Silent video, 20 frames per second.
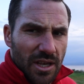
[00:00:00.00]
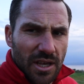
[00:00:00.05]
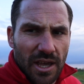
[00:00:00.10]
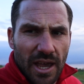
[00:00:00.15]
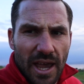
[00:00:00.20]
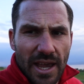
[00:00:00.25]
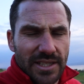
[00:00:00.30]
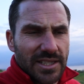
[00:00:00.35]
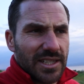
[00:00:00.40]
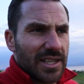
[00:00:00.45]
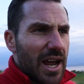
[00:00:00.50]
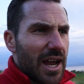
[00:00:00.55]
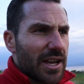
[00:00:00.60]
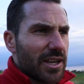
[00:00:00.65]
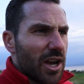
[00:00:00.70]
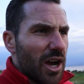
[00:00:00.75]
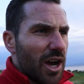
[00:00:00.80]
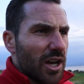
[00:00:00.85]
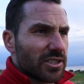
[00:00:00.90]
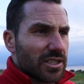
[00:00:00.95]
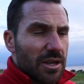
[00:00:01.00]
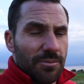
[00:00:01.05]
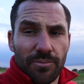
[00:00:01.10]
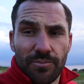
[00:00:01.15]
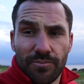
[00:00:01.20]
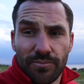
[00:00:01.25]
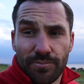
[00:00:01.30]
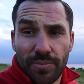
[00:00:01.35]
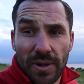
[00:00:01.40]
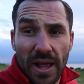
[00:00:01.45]
89 yards,
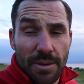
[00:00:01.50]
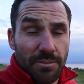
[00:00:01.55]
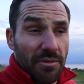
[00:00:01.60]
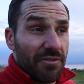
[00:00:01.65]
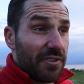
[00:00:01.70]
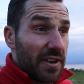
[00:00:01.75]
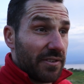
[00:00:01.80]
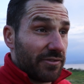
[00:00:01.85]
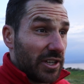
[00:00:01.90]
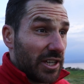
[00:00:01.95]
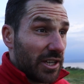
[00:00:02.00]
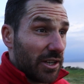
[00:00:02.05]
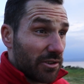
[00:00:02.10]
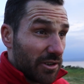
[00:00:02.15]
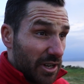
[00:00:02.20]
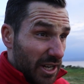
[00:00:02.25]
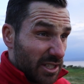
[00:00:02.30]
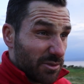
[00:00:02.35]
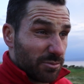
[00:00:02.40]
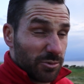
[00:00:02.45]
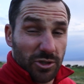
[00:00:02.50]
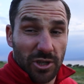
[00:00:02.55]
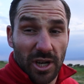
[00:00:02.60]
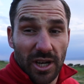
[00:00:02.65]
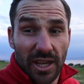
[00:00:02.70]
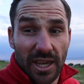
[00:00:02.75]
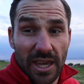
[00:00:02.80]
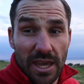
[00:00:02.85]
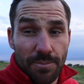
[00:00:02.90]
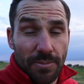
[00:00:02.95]
I'm playing my 50 degrees, I'm just trying
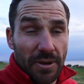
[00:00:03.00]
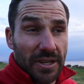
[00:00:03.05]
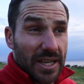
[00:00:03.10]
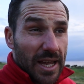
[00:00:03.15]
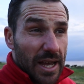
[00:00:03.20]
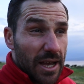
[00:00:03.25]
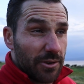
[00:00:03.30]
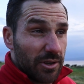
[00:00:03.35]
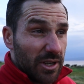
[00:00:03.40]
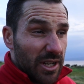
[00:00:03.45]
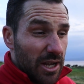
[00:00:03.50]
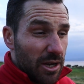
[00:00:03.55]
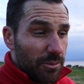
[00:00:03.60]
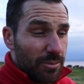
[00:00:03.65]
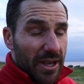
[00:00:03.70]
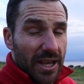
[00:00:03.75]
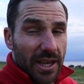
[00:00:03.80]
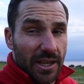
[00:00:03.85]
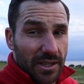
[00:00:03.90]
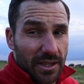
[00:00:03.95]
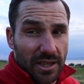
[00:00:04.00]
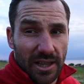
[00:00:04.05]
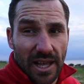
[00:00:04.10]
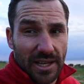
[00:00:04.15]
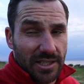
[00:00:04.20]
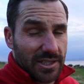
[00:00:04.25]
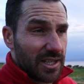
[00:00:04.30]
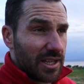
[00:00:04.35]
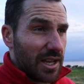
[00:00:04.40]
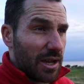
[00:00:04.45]
to keep it down a little bit. The
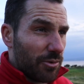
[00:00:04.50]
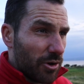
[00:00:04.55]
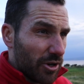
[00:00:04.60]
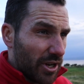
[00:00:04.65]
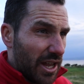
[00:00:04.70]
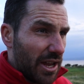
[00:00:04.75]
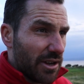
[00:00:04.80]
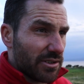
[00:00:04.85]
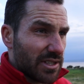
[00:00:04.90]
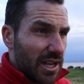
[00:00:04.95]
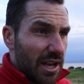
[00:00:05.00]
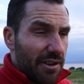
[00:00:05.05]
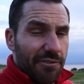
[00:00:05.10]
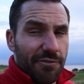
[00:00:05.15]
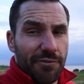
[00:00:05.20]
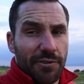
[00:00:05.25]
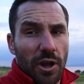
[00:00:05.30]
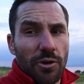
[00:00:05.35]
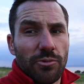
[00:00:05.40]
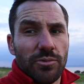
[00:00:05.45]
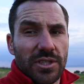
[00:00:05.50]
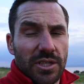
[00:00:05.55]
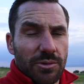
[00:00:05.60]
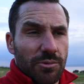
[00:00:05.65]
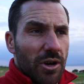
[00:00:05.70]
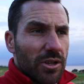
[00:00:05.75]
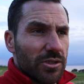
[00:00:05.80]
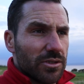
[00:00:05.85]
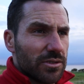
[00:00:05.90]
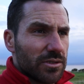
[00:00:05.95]
last thing I want here is that floaty
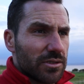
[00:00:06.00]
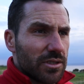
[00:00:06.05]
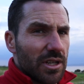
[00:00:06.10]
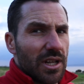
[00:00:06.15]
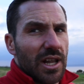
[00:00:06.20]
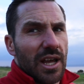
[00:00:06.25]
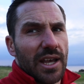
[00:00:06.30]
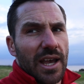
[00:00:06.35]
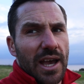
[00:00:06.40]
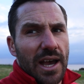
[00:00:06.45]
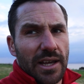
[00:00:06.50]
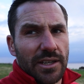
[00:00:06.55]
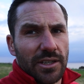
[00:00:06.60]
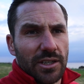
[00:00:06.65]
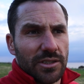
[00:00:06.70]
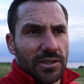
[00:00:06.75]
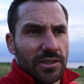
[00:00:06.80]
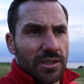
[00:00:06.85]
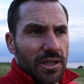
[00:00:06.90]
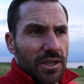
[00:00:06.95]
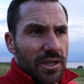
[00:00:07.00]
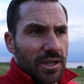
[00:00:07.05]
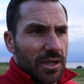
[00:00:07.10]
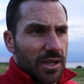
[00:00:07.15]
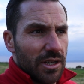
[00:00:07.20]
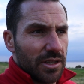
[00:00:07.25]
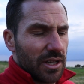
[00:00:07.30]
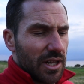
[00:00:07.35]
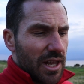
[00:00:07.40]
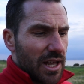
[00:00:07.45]
one that like I had on
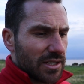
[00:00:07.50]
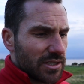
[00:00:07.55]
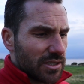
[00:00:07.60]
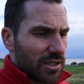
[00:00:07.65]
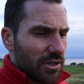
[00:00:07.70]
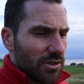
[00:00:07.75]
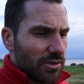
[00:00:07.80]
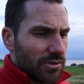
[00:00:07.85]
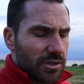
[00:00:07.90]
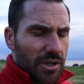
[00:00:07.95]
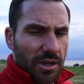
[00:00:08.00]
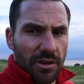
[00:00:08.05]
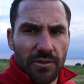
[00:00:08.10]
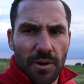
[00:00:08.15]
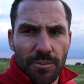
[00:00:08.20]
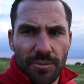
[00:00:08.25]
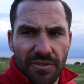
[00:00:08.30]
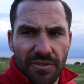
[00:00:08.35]
the last hole, so I've got my